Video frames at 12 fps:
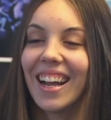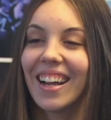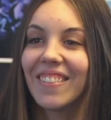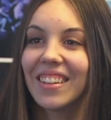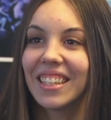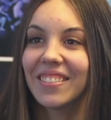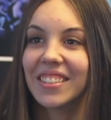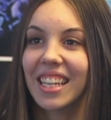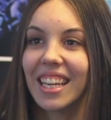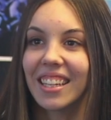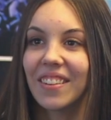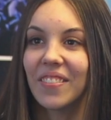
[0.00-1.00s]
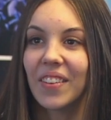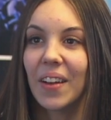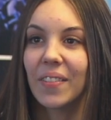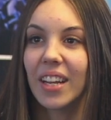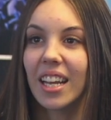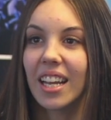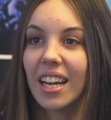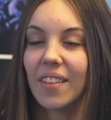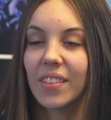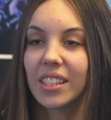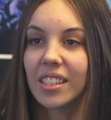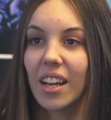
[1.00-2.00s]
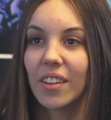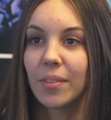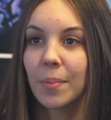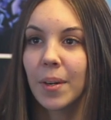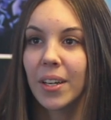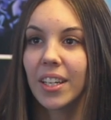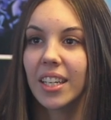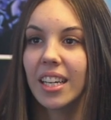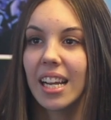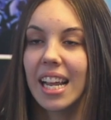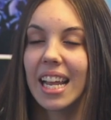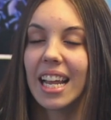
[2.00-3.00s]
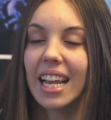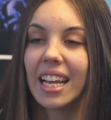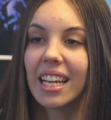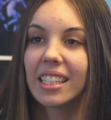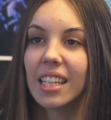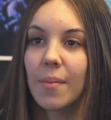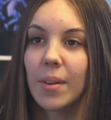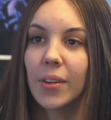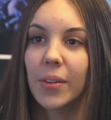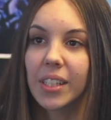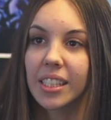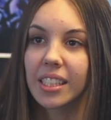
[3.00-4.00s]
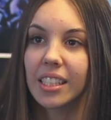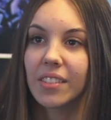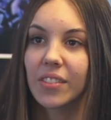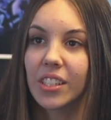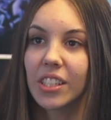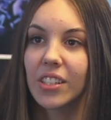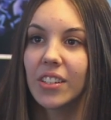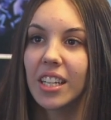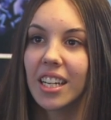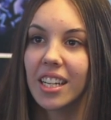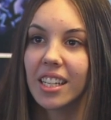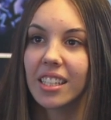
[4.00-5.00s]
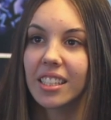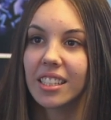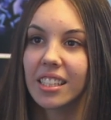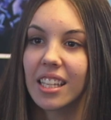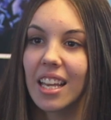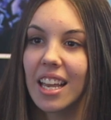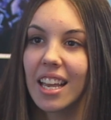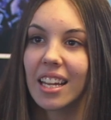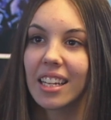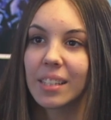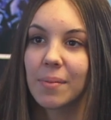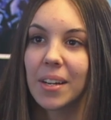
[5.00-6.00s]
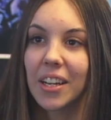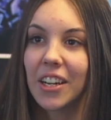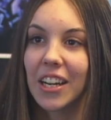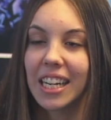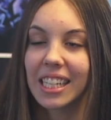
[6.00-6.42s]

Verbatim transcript: hi, my name is Kaitlyn Fremgen. I'm a sophomore, and I've been an orchestrist for two years, and it's been a great